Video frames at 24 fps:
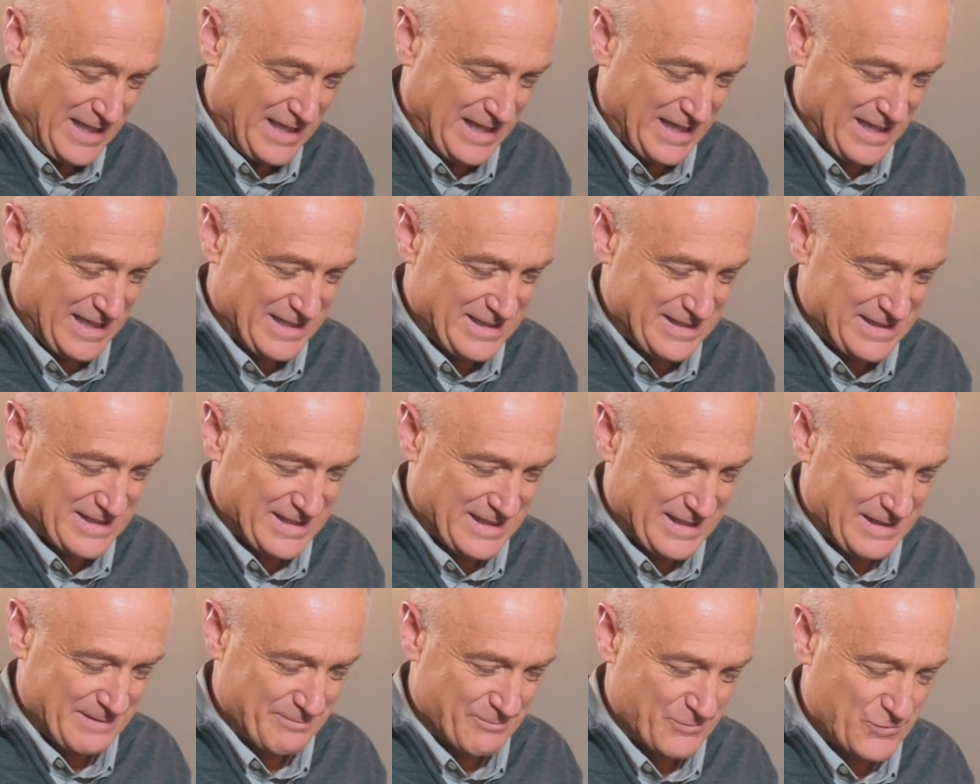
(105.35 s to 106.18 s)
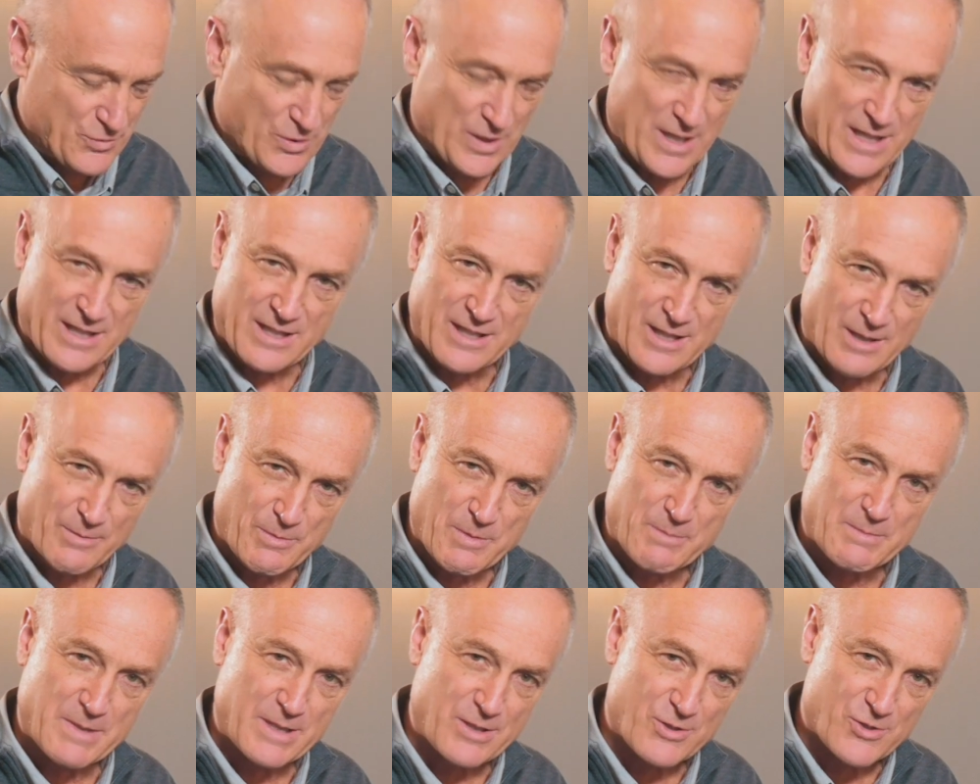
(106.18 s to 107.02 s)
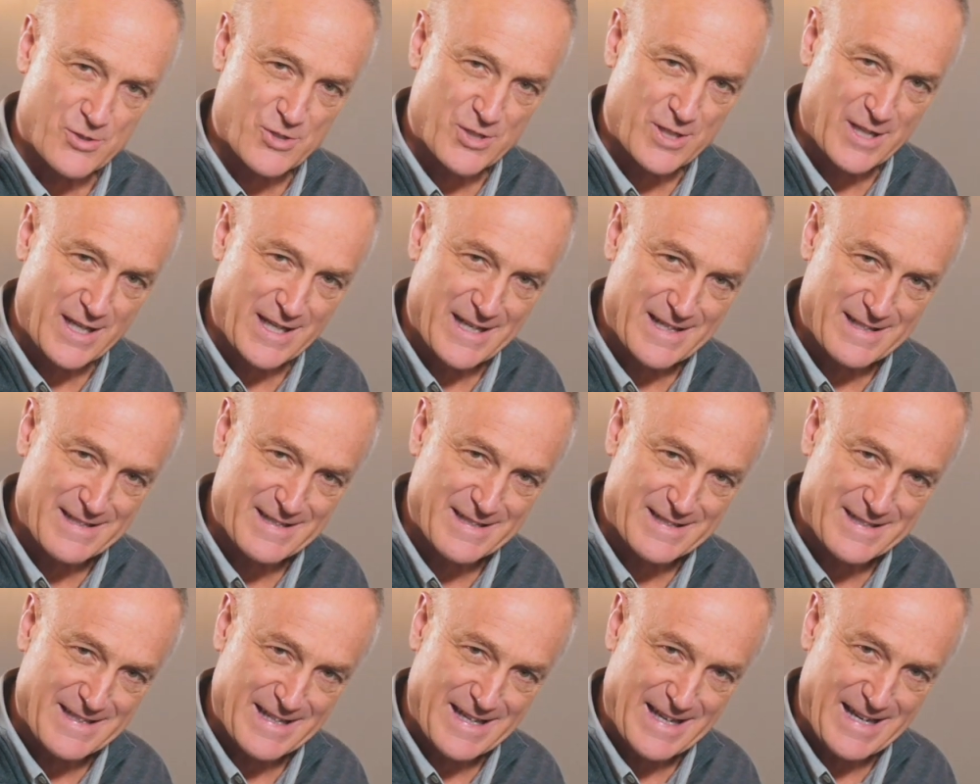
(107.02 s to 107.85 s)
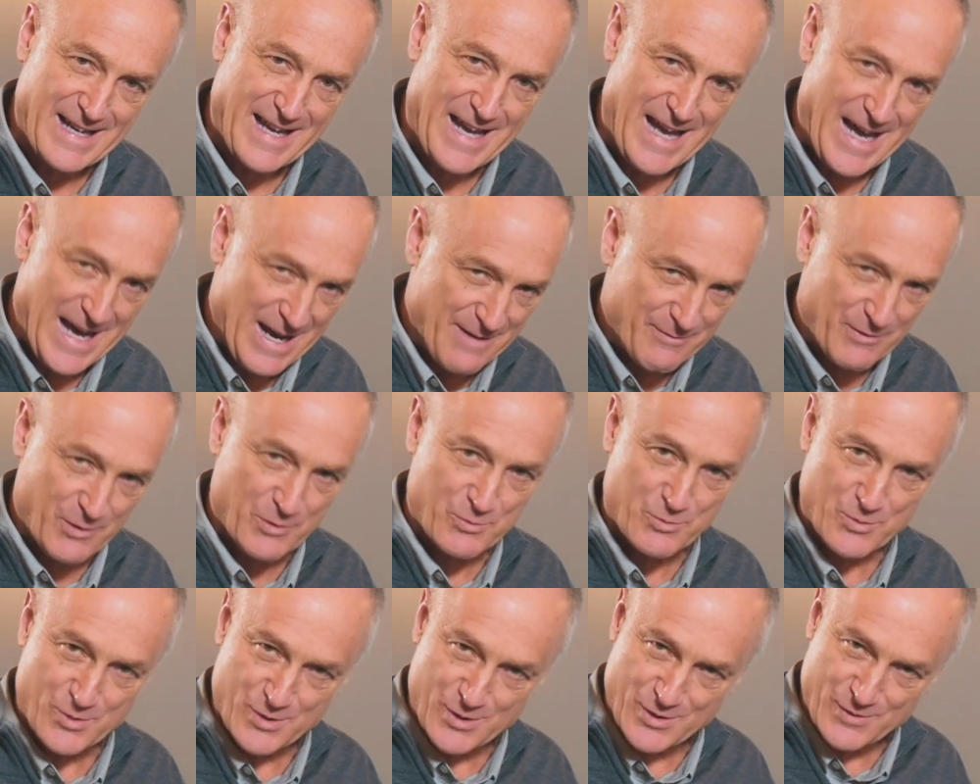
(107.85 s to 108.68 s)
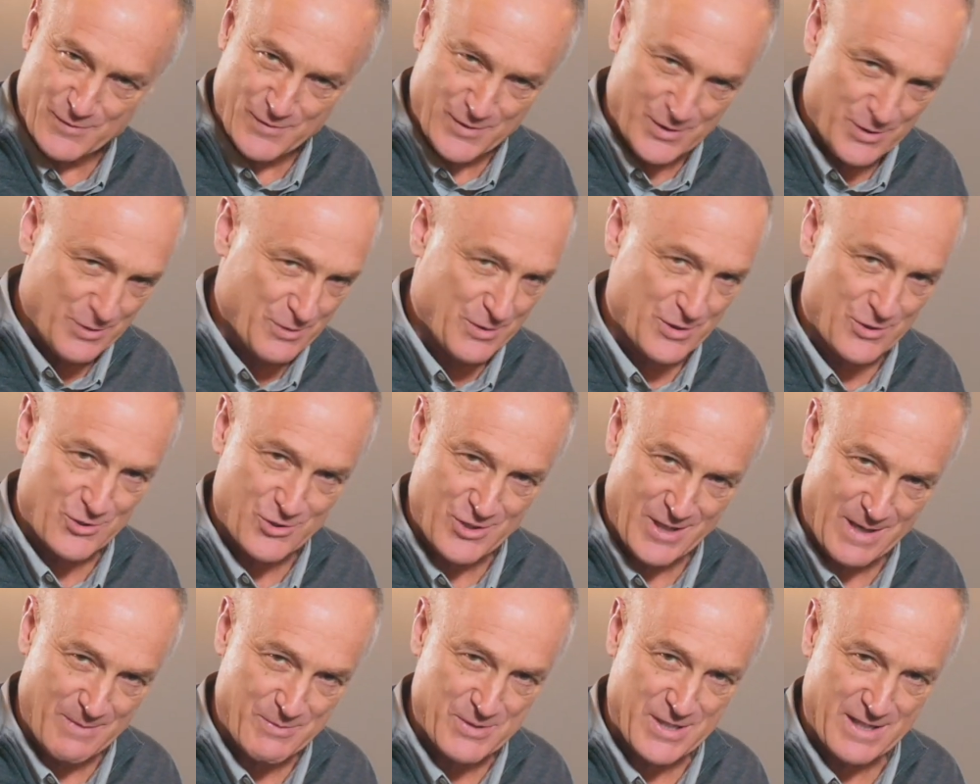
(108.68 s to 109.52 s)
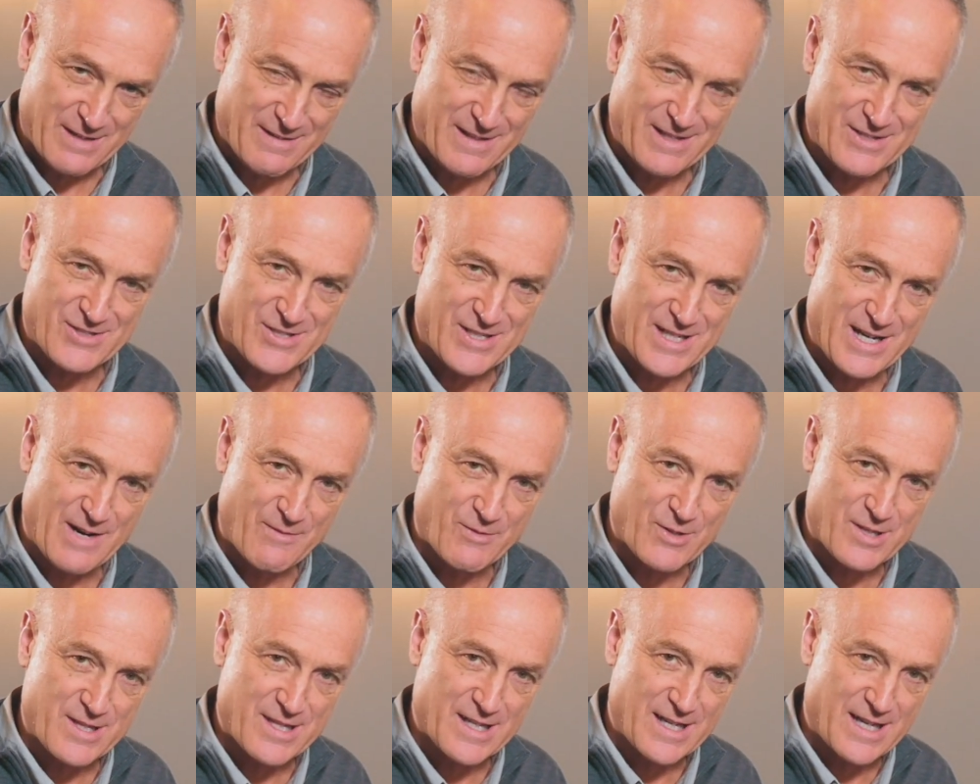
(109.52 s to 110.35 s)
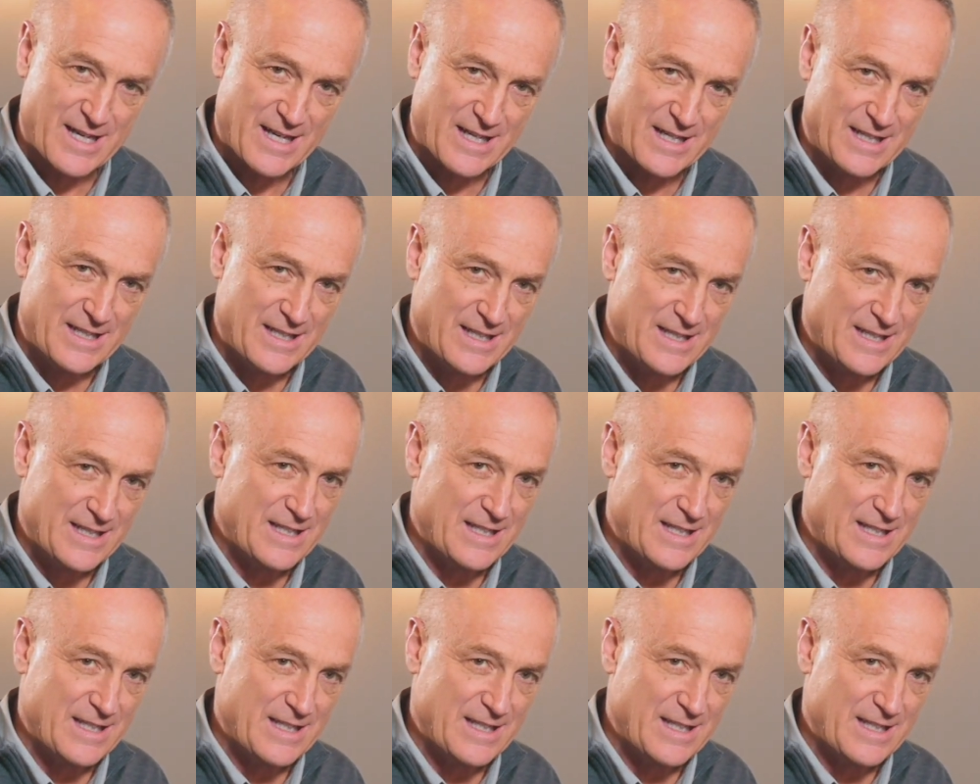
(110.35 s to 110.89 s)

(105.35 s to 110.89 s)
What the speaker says: and trying to help them understand that they have a worldview that shapes how they see everything